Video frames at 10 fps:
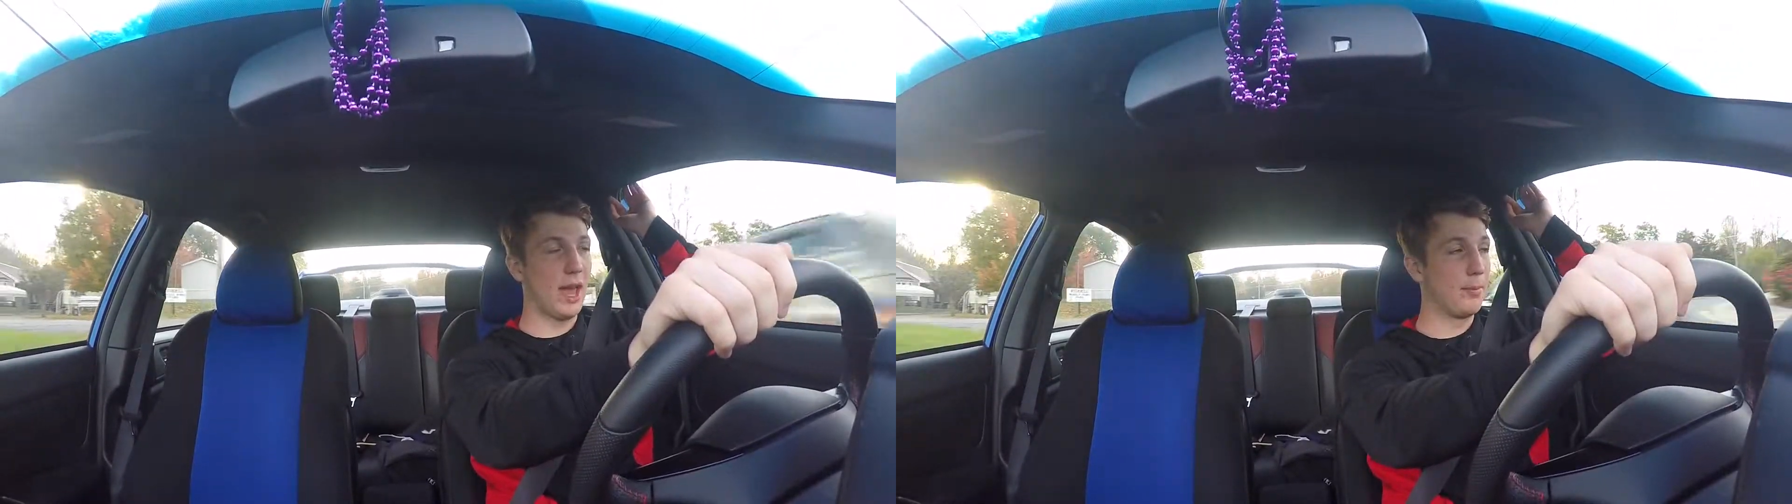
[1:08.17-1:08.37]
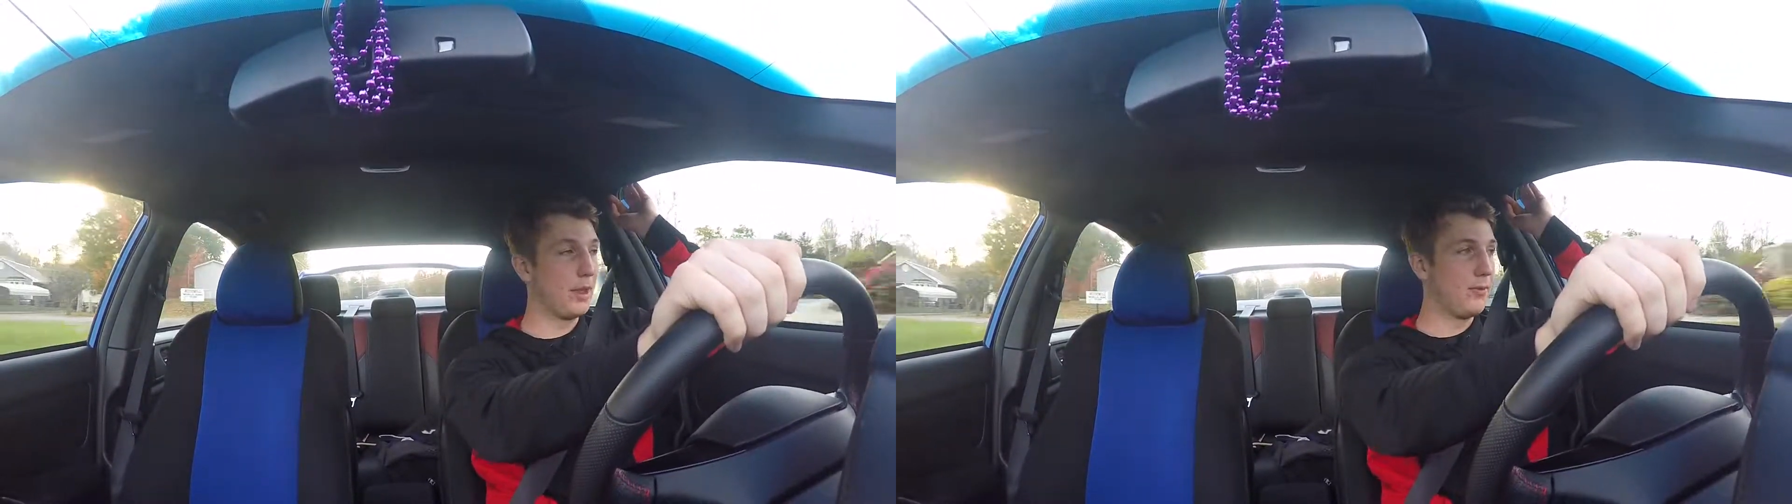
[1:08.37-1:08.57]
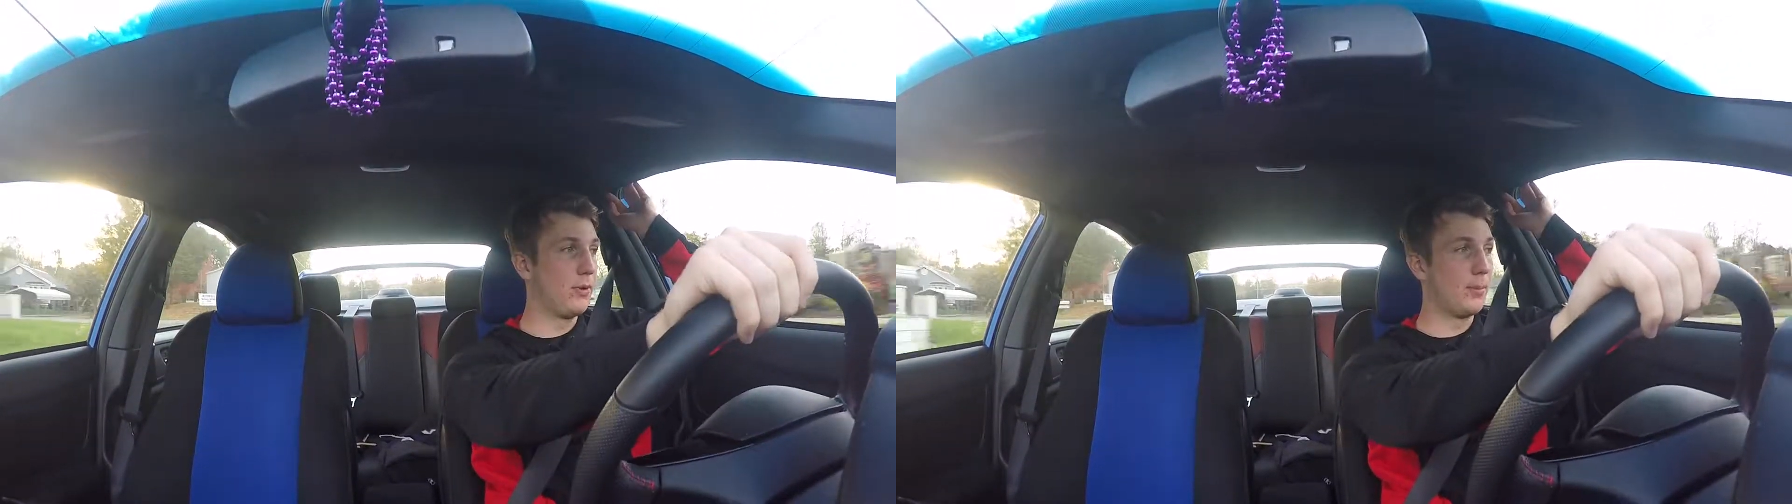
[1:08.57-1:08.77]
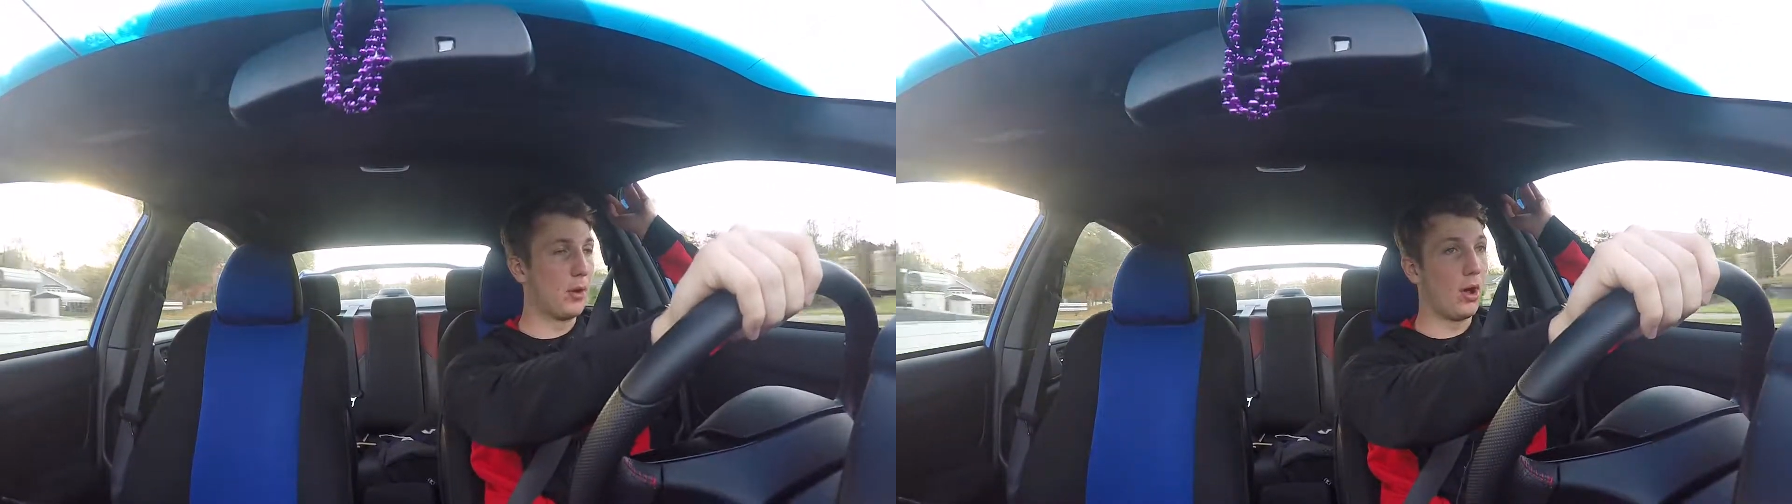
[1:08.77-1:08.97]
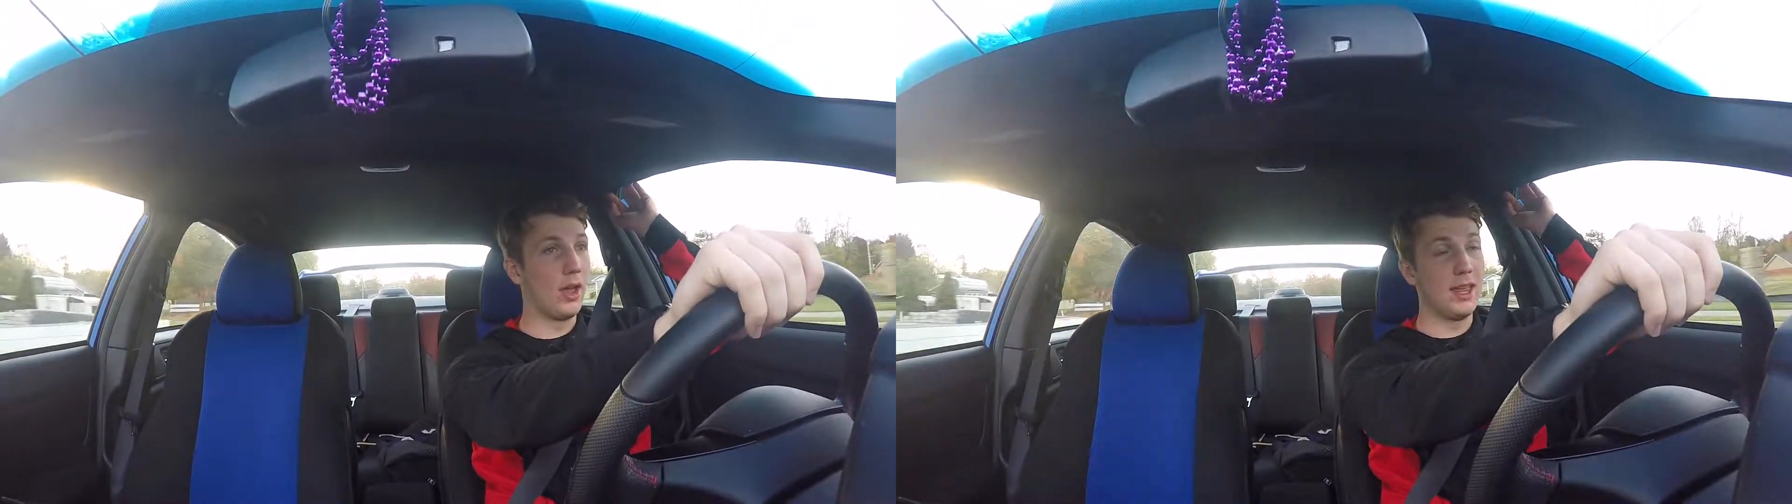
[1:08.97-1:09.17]
I play
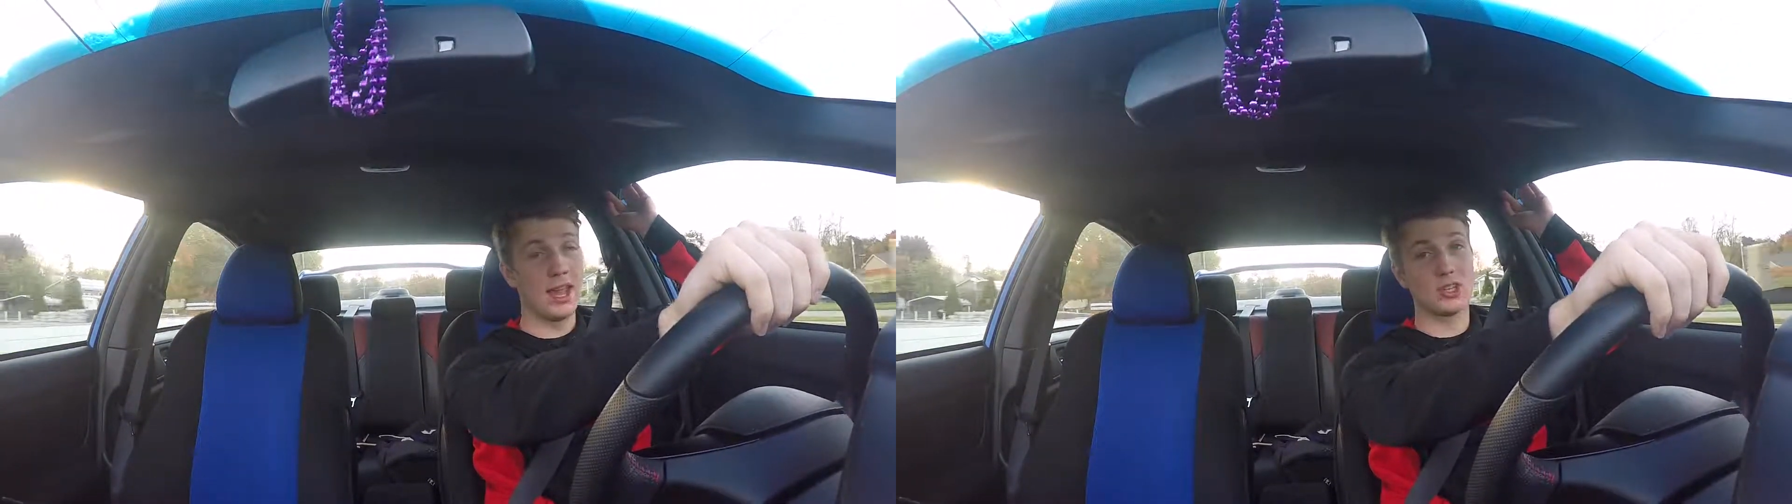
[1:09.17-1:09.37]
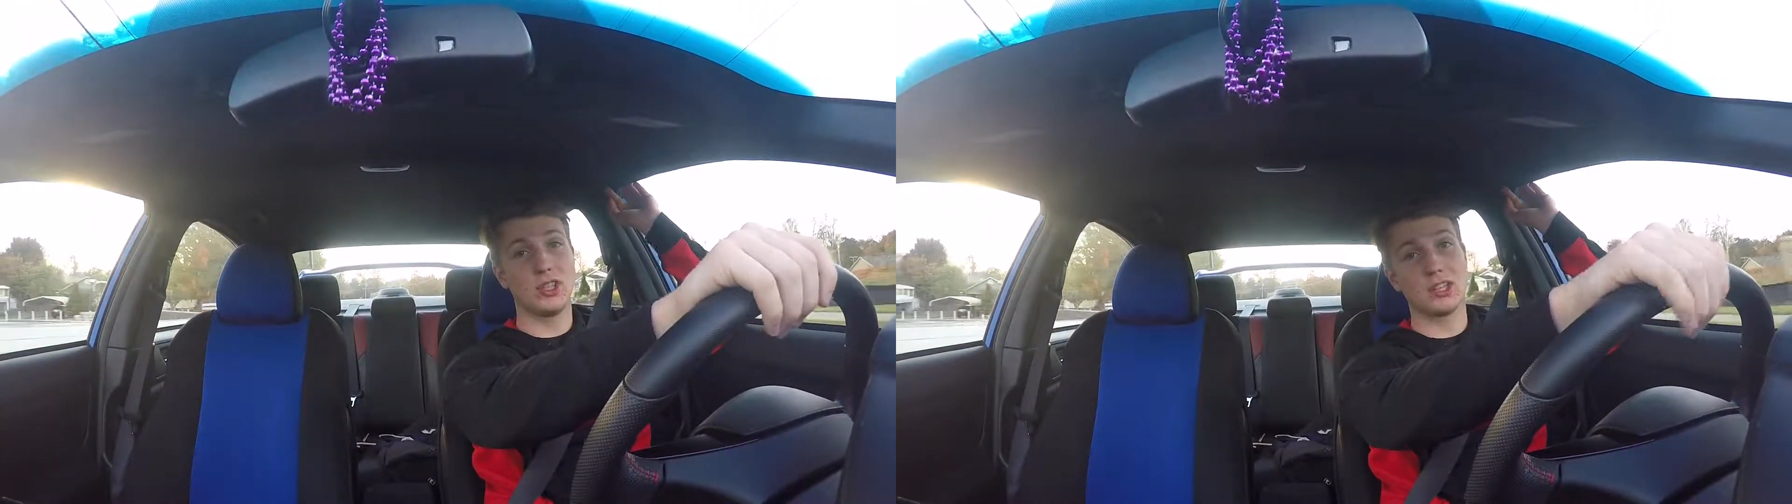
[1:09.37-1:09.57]
football, and actually,